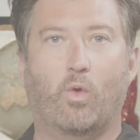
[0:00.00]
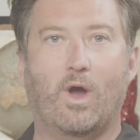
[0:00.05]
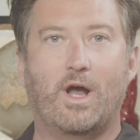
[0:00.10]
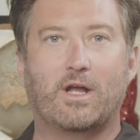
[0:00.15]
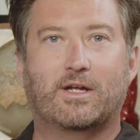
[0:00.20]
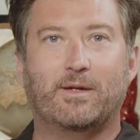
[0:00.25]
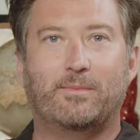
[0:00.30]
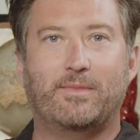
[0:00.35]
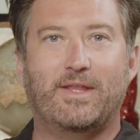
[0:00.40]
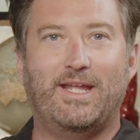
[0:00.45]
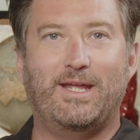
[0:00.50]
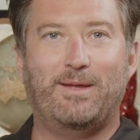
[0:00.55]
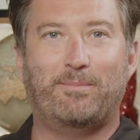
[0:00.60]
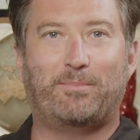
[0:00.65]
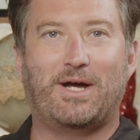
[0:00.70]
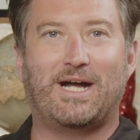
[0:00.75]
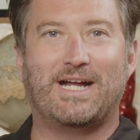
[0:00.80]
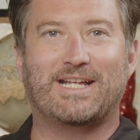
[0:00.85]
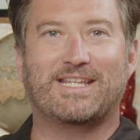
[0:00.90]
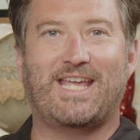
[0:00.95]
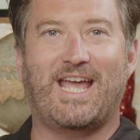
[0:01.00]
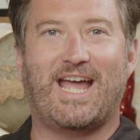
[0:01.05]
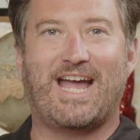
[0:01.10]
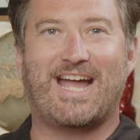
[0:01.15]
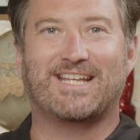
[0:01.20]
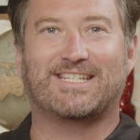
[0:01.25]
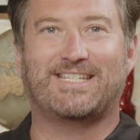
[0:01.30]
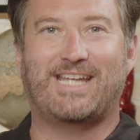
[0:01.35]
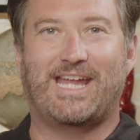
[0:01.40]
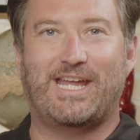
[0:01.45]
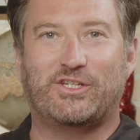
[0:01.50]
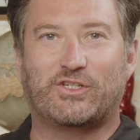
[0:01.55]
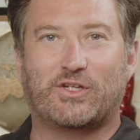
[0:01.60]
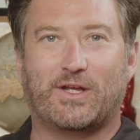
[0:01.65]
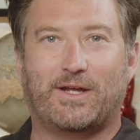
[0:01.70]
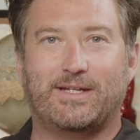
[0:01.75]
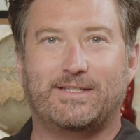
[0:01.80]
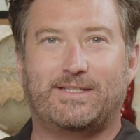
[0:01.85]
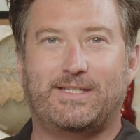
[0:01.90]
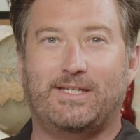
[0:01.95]
Welcome to the H.I.T podcast,
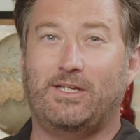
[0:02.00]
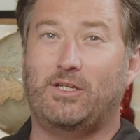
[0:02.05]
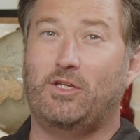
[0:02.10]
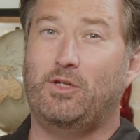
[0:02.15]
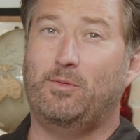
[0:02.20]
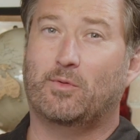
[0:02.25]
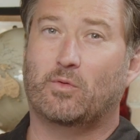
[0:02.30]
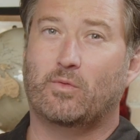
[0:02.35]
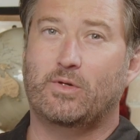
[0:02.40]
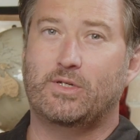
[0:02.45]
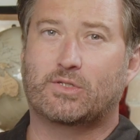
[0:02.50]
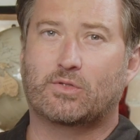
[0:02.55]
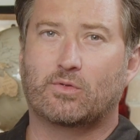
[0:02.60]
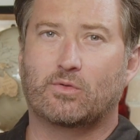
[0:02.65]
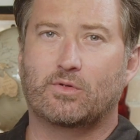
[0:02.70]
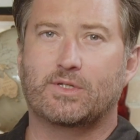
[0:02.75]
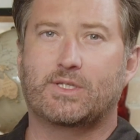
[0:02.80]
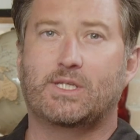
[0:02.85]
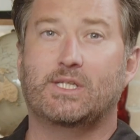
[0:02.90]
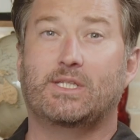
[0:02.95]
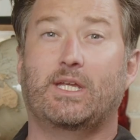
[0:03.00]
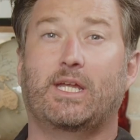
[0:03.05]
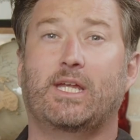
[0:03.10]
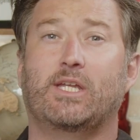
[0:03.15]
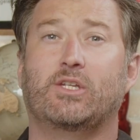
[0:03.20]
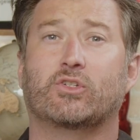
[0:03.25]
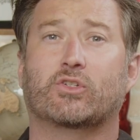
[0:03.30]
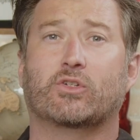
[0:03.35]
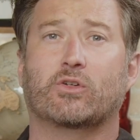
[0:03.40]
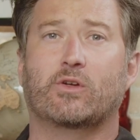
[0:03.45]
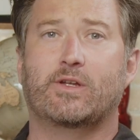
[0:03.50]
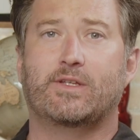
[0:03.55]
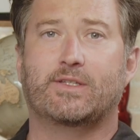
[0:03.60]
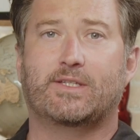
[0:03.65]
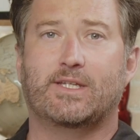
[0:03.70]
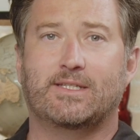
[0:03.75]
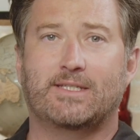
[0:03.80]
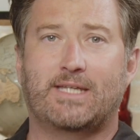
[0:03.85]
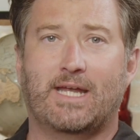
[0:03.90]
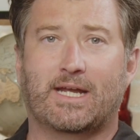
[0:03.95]
H.I.T, Human Resources, Insurance,
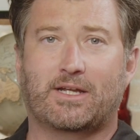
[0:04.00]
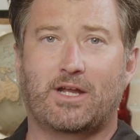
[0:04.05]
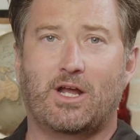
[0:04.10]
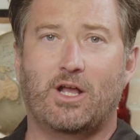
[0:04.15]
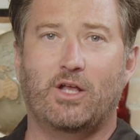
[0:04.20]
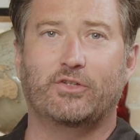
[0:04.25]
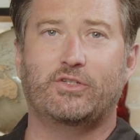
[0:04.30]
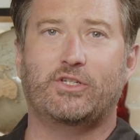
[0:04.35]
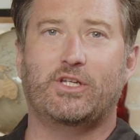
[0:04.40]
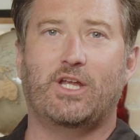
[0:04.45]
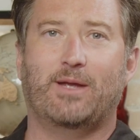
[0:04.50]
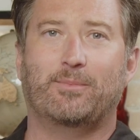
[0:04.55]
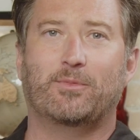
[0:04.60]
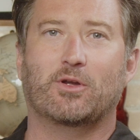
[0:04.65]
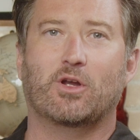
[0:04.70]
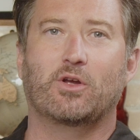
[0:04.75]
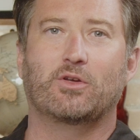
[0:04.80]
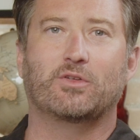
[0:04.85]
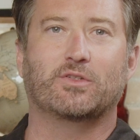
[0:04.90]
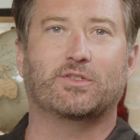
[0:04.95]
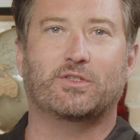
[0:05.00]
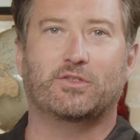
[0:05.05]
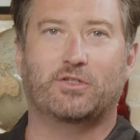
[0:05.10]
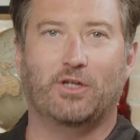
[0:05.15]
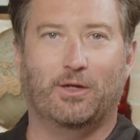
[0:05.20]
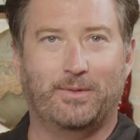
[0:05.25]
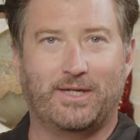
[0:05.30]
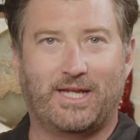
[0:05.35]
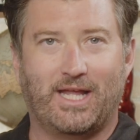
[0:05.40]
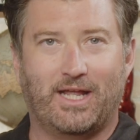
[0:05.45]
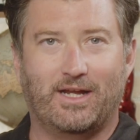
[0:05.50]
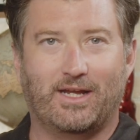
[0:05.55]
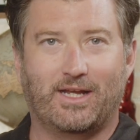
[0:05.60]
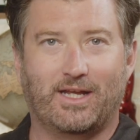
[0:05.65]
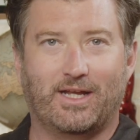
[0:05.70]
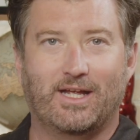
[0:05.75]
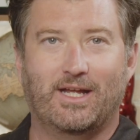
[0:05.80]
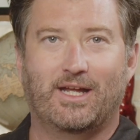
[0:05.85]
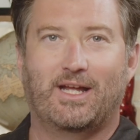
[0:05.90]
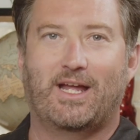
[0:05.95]
and Technology. I'm your host, Toby Kennedy.
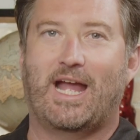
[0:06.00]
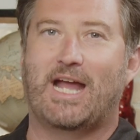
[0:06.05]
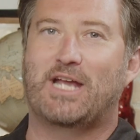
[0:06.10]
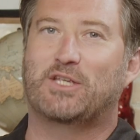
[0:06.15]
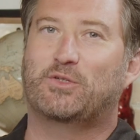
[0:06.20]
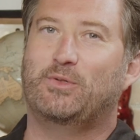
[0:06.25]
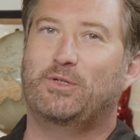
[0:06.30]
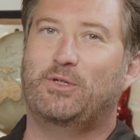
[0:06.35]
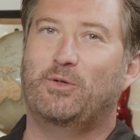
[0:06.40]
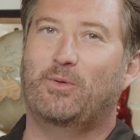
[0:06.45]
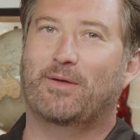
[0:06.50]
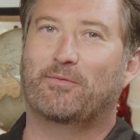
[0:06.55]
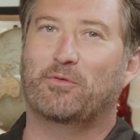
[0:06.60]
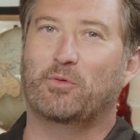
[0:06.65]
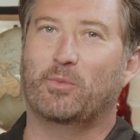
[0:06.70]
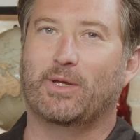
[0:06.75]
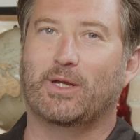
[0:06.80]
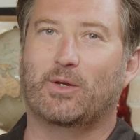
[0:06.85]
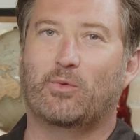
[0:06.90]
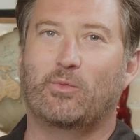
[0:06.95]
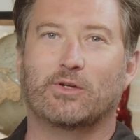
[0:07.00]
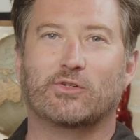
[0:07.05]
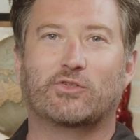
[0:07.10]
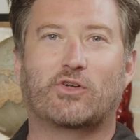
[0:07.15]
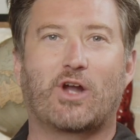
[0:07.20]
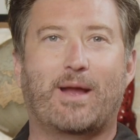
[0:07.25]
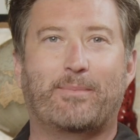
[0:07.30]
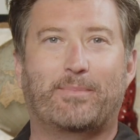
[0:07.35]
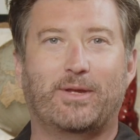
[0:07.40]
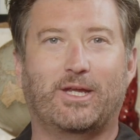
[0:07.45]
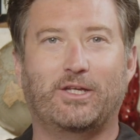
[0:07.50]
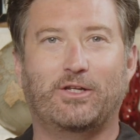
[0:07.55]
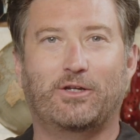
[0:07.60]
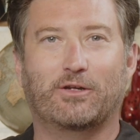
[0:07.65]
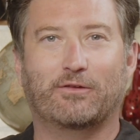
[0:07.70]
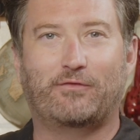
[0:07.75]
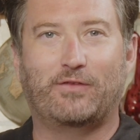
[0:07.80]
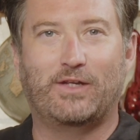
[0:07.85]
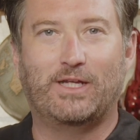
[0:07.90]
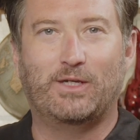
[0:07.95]
As we do every week, we're dropping into
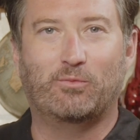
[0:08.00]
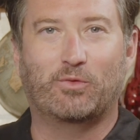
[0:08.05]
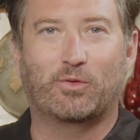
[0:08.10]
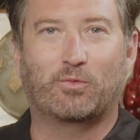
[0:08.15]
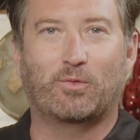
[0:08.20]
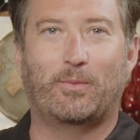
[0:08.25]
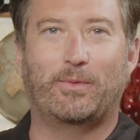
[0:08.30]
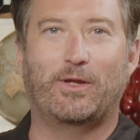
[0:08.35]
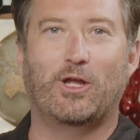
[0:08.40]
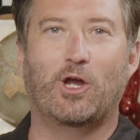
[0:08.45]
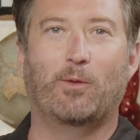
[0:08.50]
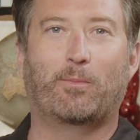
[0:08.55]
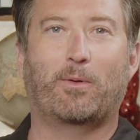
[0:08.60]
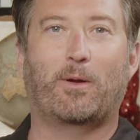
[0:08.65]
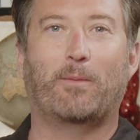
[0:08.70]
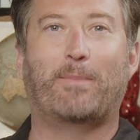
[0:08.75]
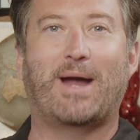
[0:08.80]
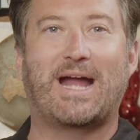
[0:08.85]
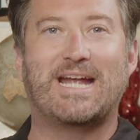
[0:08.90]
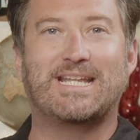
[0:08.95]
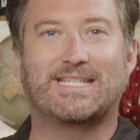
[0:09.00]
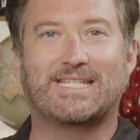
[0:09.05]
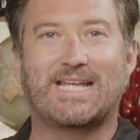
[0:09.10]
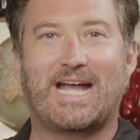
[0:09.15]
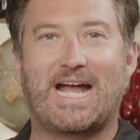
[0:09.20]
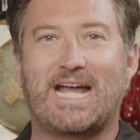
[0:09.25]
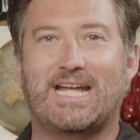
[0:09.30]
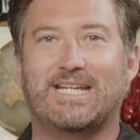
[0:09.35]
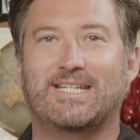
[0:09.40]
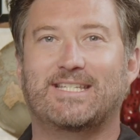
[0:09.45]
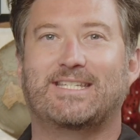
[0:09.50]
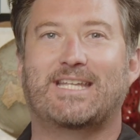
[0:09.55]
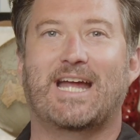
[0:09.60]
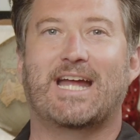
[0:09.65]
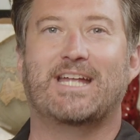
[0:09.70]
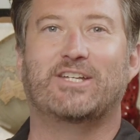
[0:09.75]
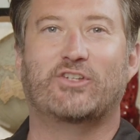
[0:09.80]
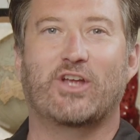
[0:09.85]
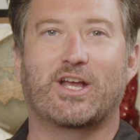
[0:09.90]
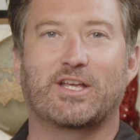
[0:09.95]
your feed with what we hope are bite-sized,
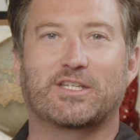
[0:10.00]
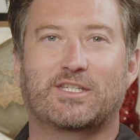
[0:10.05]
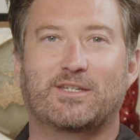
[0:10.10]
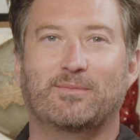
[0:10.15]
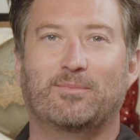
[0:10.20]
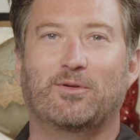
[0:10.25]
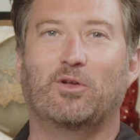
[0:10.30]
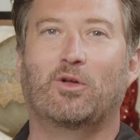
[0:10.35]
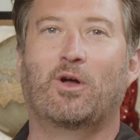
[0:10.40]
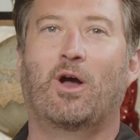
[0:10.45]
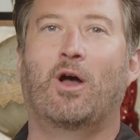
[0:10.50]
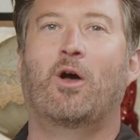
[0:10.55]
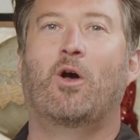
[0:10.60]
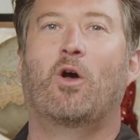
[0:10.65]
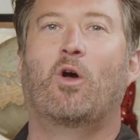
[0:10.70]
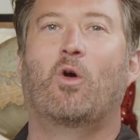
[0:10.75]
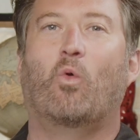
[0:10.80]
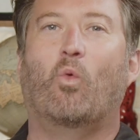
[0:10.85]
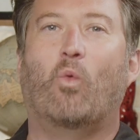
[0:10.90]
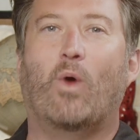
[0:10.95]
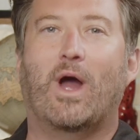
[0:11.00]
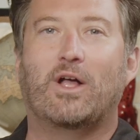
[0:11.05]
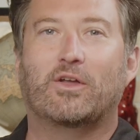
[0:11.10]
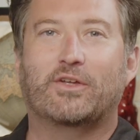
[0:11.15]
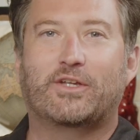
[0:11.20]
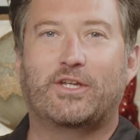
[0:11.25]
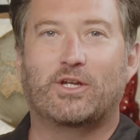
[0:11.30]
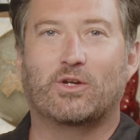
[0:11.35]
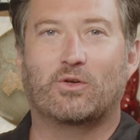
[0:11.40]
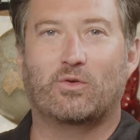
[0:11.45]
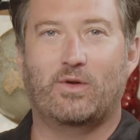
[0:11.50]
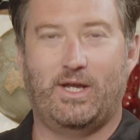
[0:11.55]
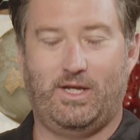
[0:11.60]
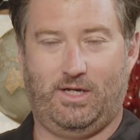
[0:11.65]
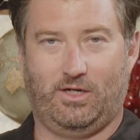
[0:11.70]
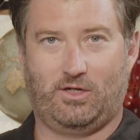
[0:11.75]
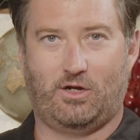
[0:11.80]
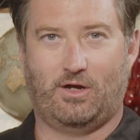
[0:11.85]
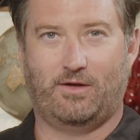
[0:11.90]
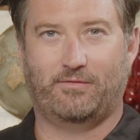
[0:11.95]
digestible,
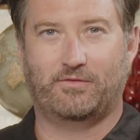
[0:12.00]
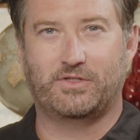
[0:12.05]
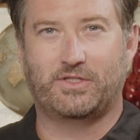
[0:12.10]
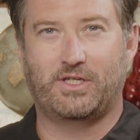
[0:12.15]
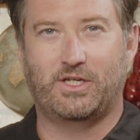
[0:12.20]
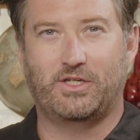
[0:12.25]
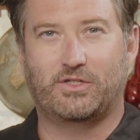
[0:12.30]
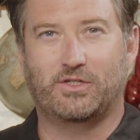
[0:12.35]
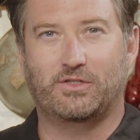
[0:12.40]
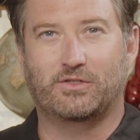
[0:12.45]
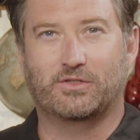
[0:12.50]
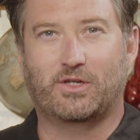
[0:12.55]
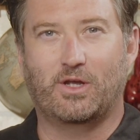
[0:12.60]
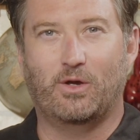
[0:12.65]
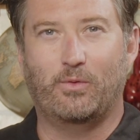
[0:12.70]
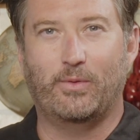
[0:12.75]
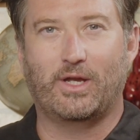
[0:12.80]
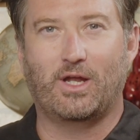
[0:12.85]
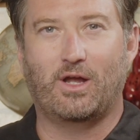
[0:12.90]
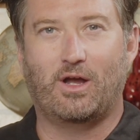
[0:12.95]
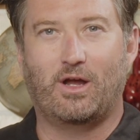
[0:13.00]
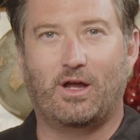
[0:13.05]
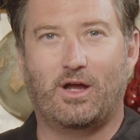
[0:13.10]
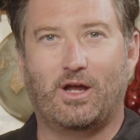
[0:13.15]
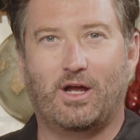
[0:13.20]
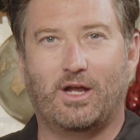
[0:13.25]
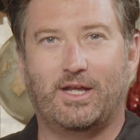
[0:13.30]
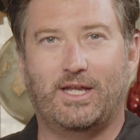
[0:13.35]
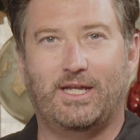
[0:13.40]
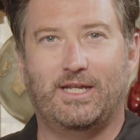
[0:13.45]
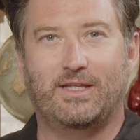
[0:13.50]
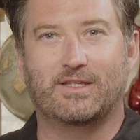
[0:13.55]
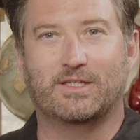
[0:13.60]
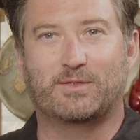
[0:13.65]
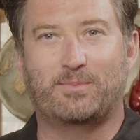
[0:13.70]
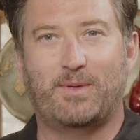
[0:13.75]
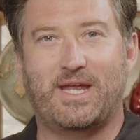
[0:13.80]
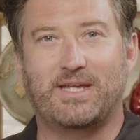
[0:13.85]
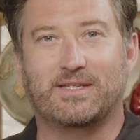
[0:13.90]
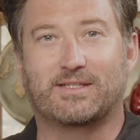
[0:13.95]
well-curated conversations going on in the
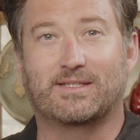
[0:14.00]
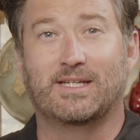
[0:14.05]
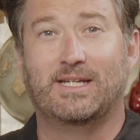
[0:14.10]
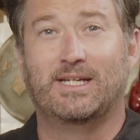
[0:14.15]
space.